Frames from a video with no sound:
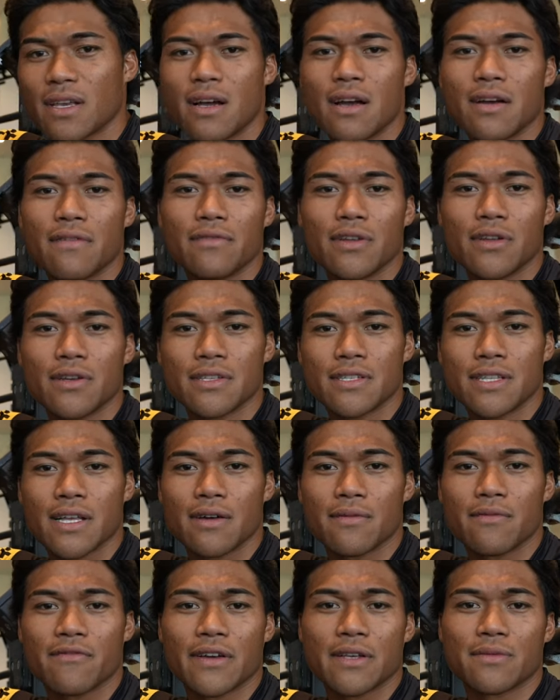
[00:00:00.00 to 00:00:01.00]
I've noticed
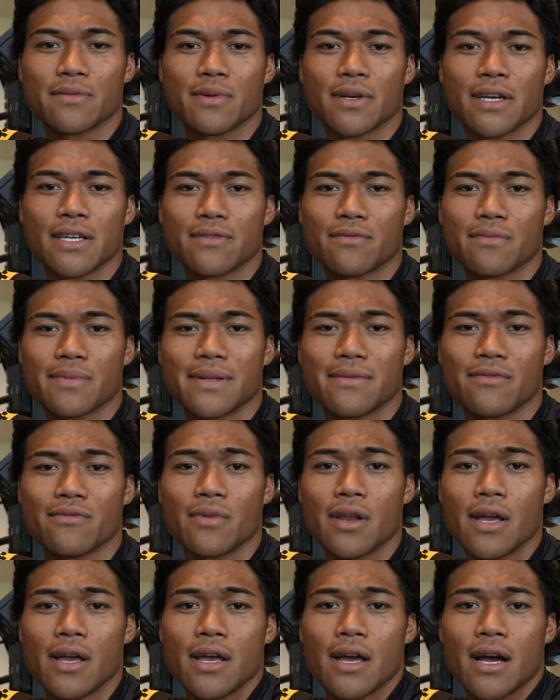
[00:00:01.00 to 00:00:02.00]
that Facebook hasn't been
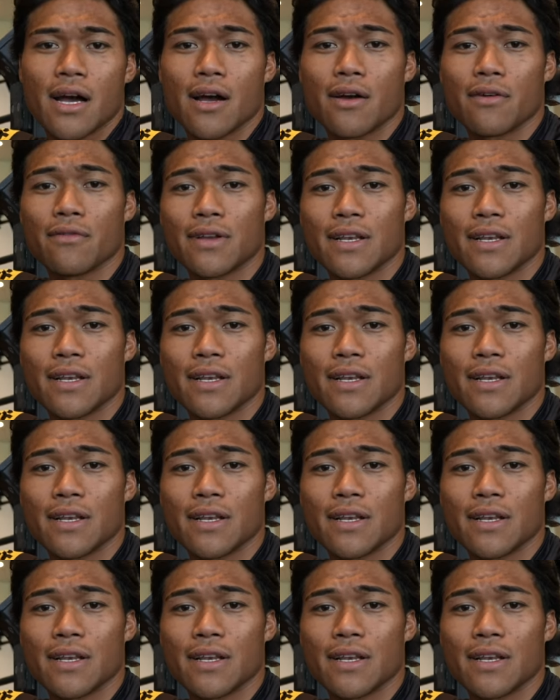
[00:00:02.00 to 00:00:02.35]
uh,